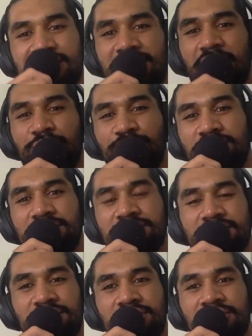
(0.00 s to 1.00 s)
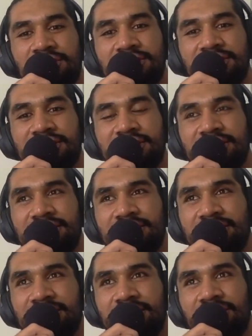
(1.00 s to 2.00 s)
It happened, so
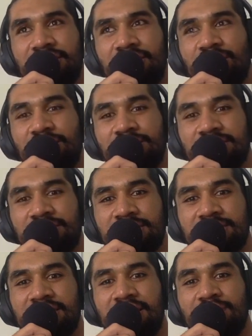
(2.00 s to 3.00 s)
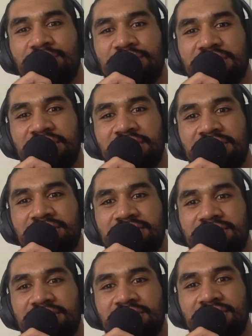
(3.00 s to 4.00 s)
no one's got a time machine,
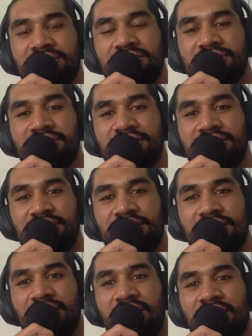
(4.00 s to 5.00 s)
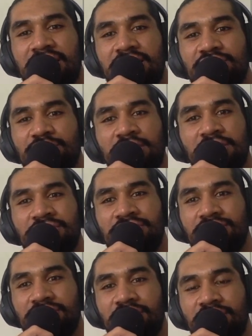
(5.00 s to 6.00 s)
so I can't dwell
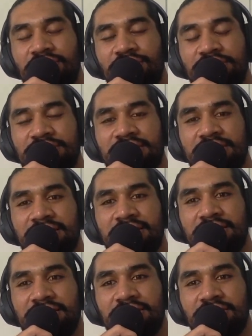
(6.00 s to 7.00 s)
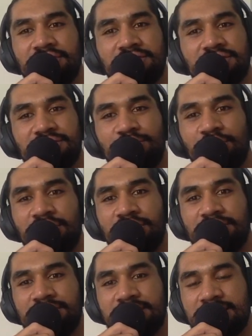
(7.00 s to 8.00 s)
on thoughts like that. Those what
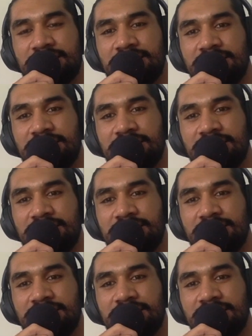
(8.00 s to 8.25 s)
ifs.